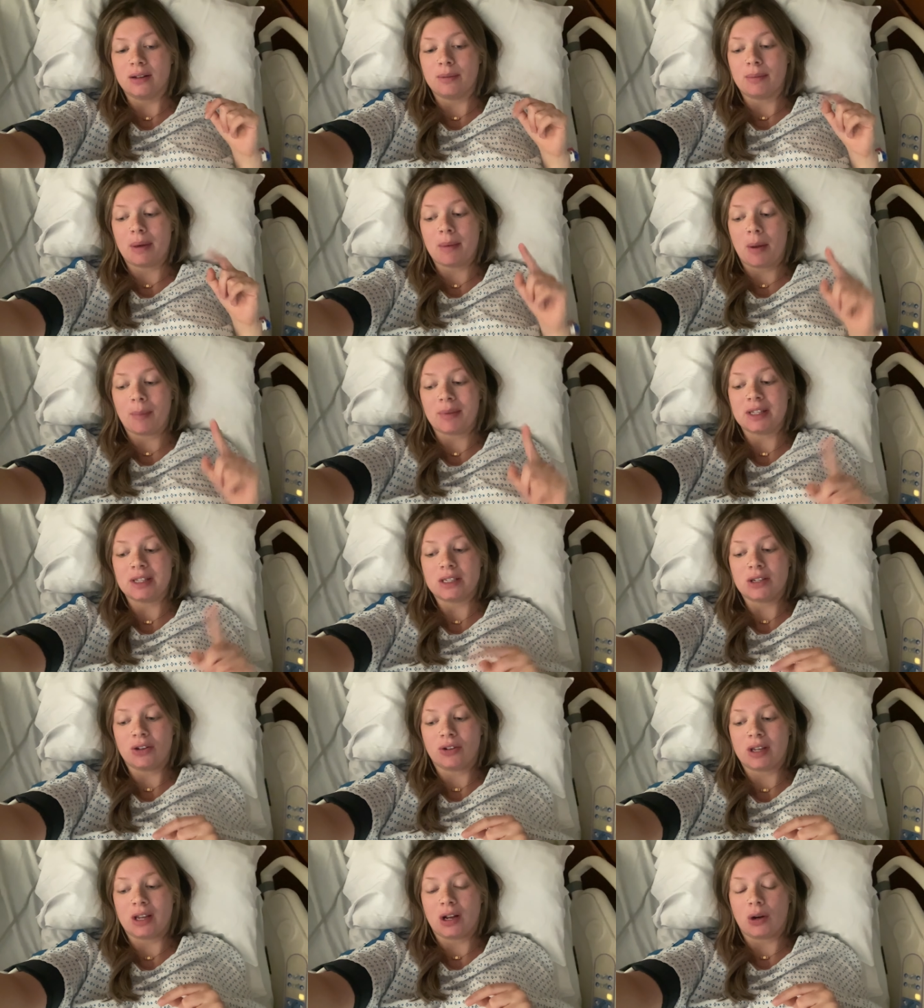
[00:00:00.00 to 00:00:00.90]
My mom is
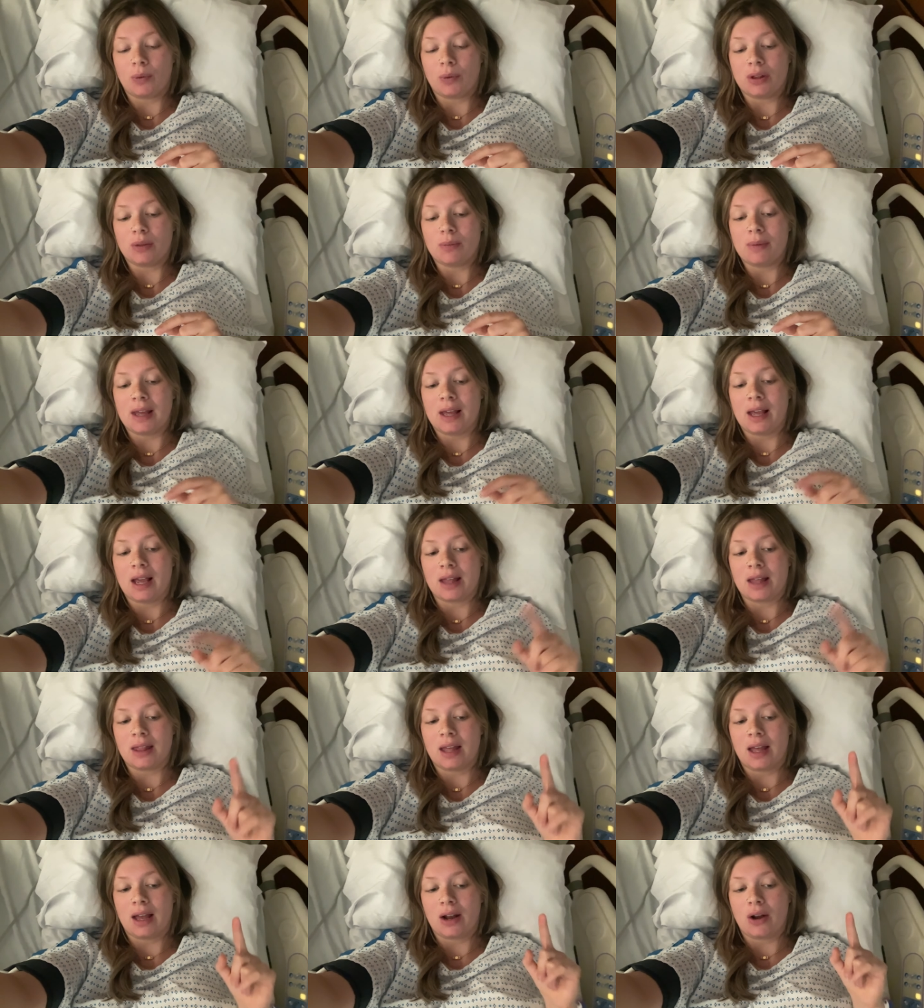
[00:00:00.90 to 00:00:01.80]
still here with me. And
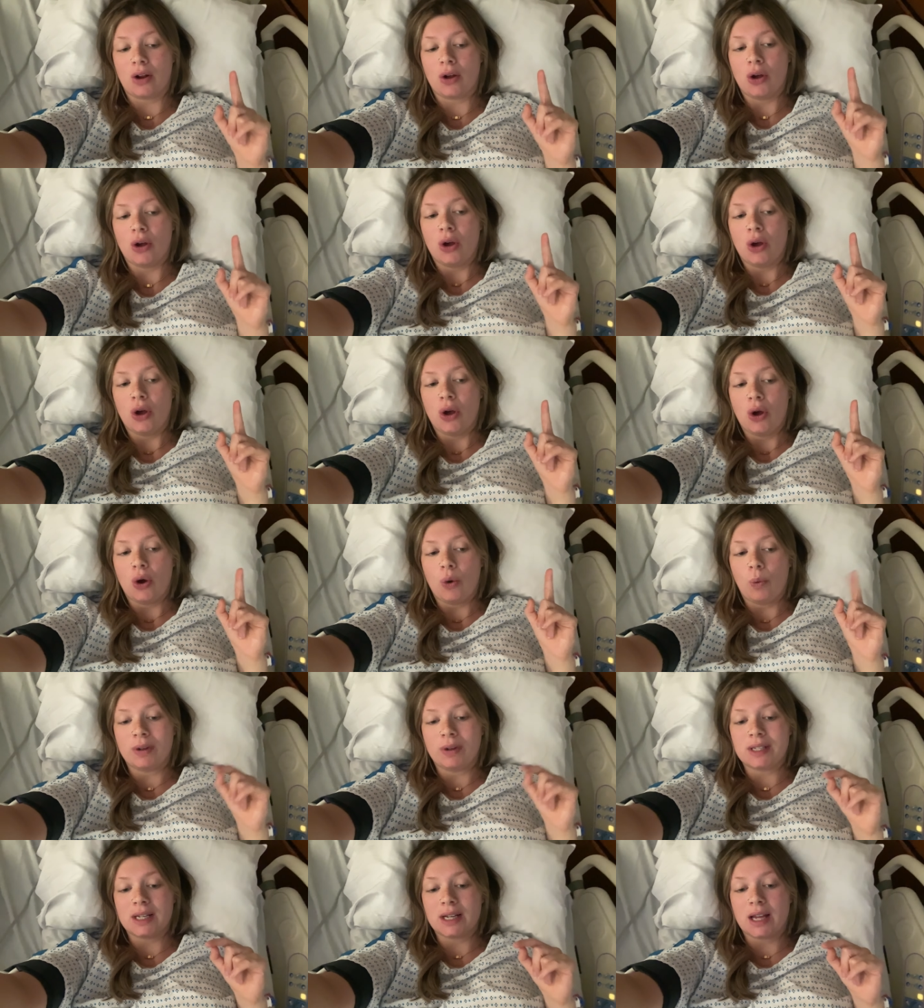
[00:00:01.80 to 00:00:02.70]
then
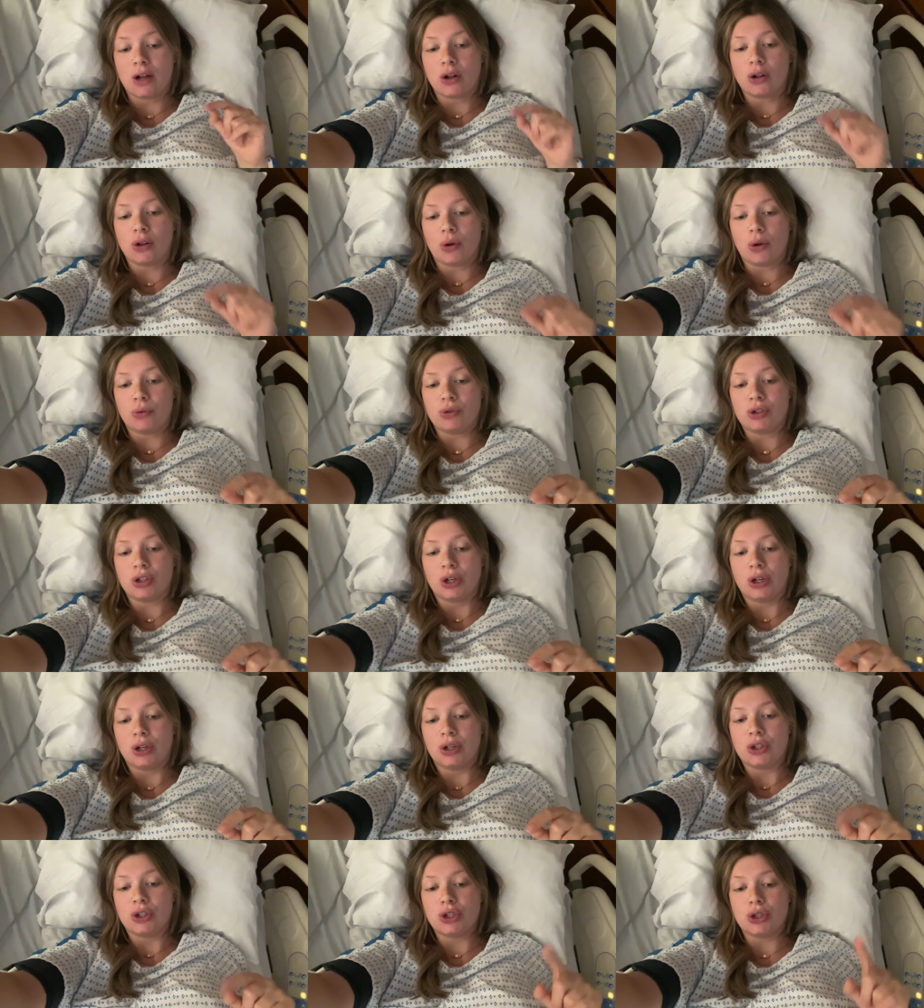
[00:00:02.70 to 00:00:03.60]
once I get
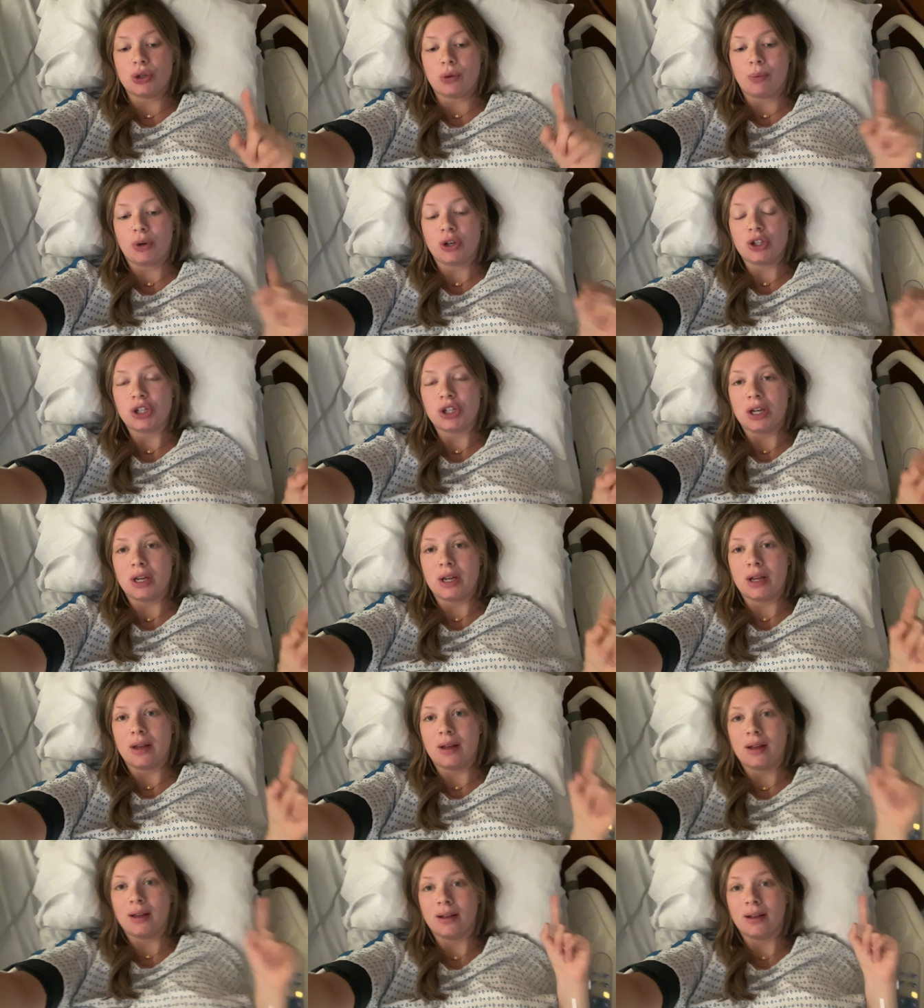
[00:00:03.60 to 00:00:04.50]
closer to
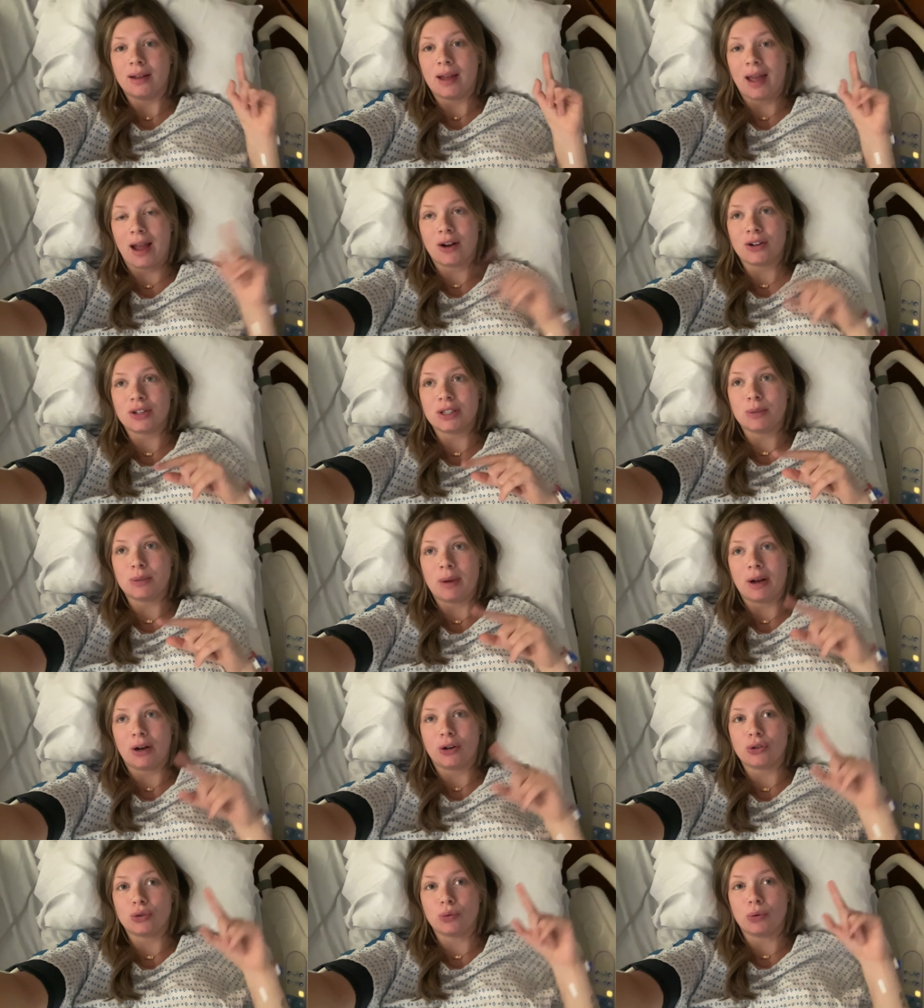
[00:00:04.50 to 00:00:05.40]
pushing, Harris's
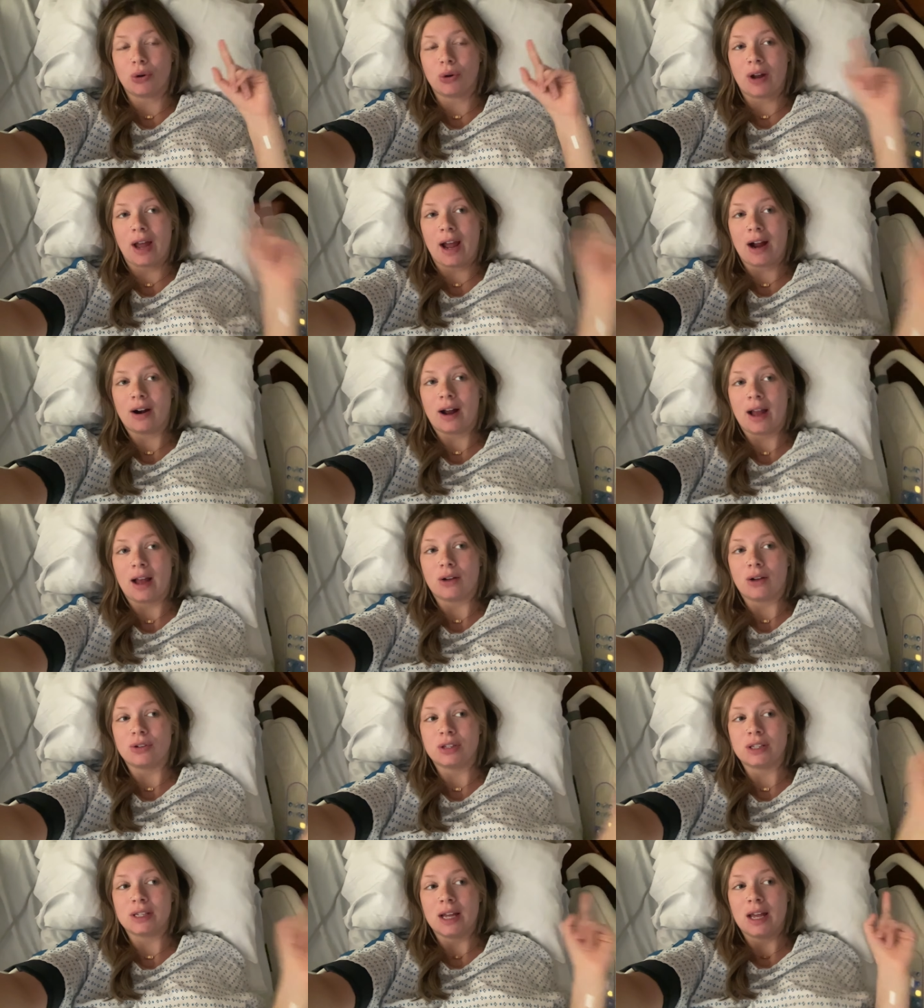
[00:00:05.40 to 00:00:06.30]
parents will go to our
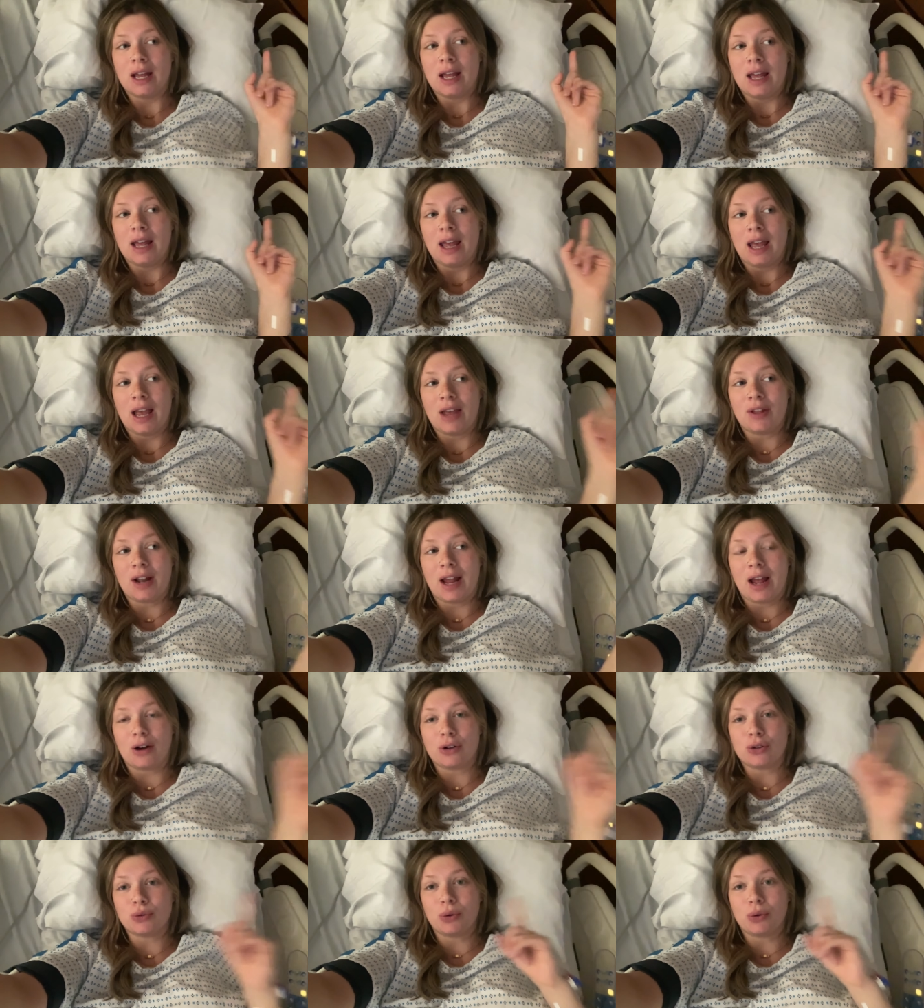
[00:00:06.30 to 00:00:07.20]
house and then
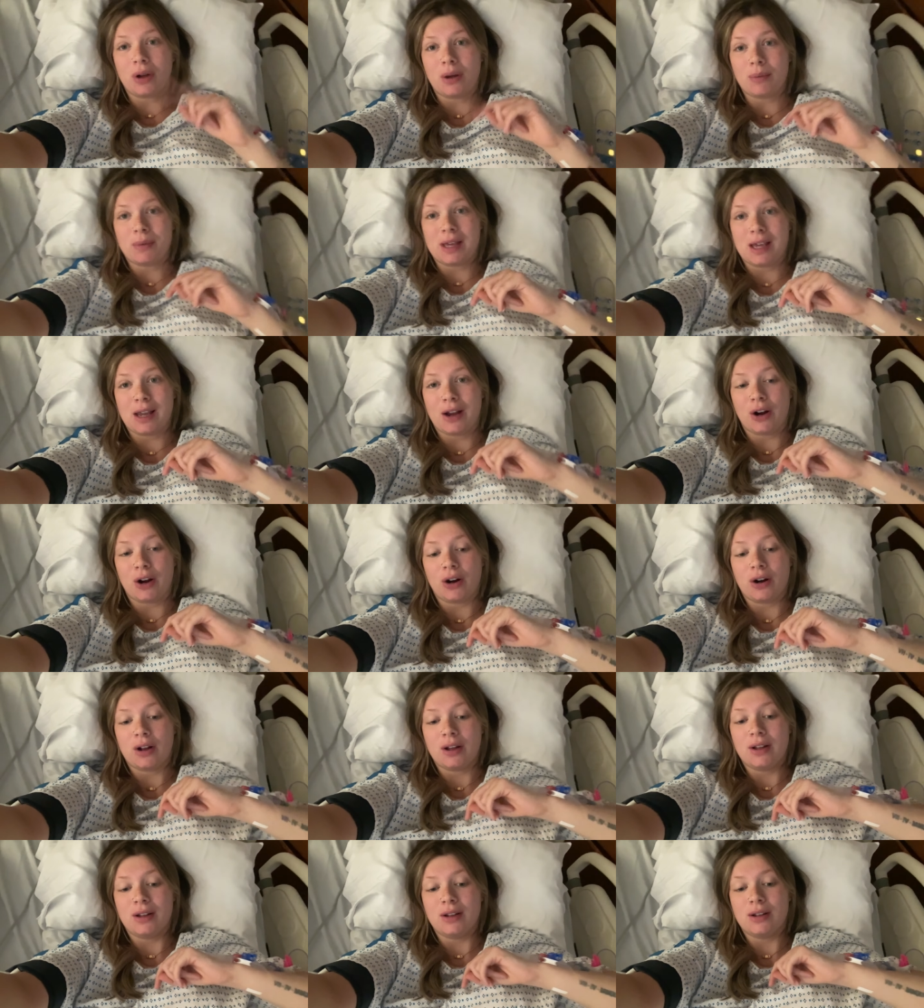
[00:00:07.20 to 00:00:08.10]
Harris will come here.